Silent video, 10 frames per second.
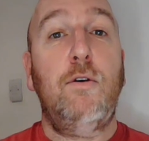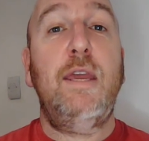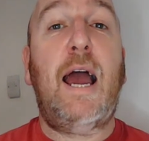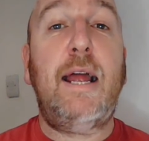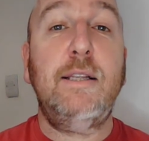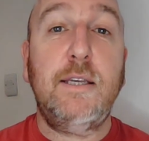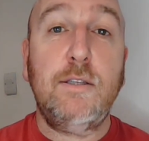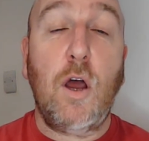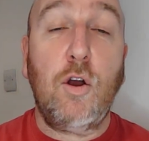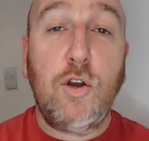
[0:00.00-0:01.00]
the ante's
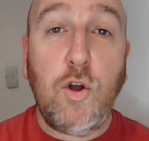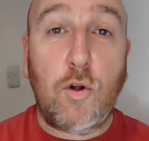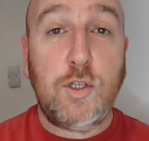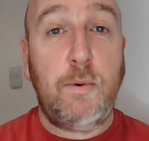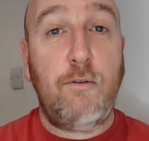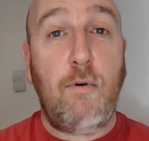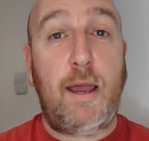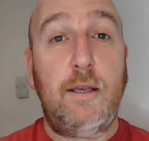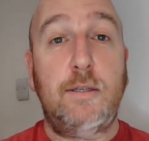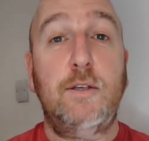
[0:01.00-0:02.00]
got to be
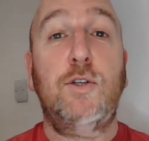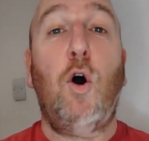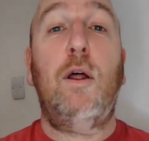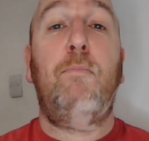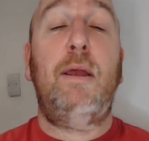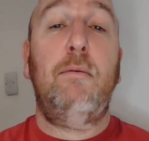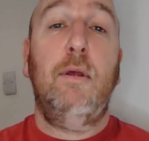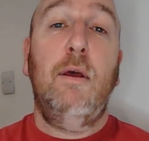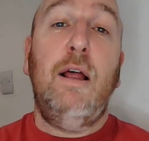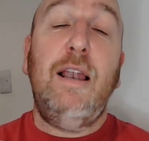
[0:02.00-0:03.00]
raised. It's got to be
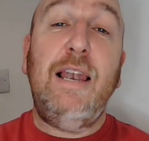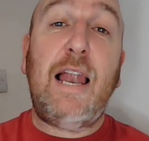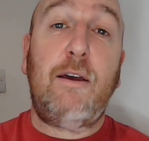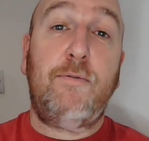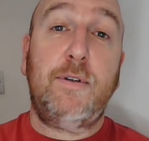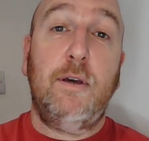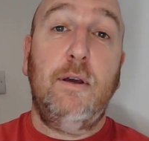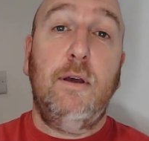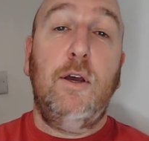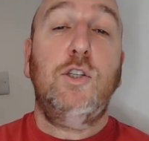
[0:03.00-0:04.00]
left.
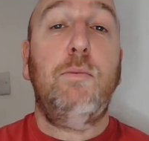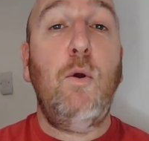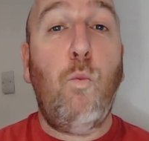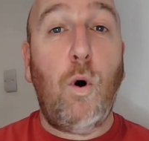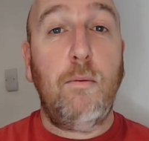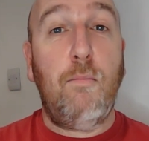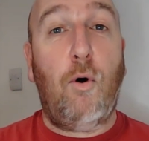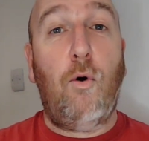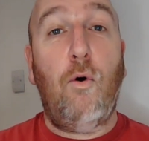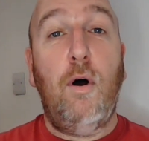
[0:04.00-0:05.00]
So we want
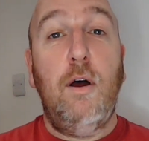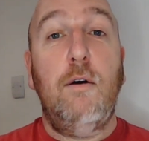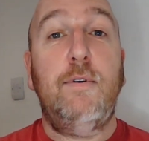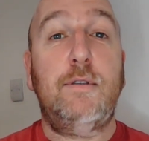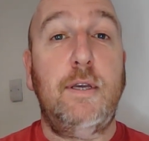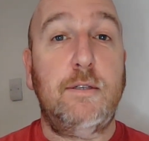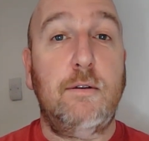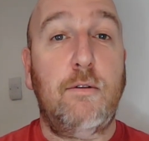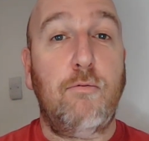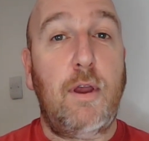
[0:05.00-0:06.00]
more for season
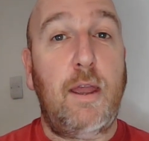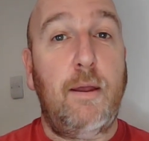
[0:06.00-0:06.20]
3.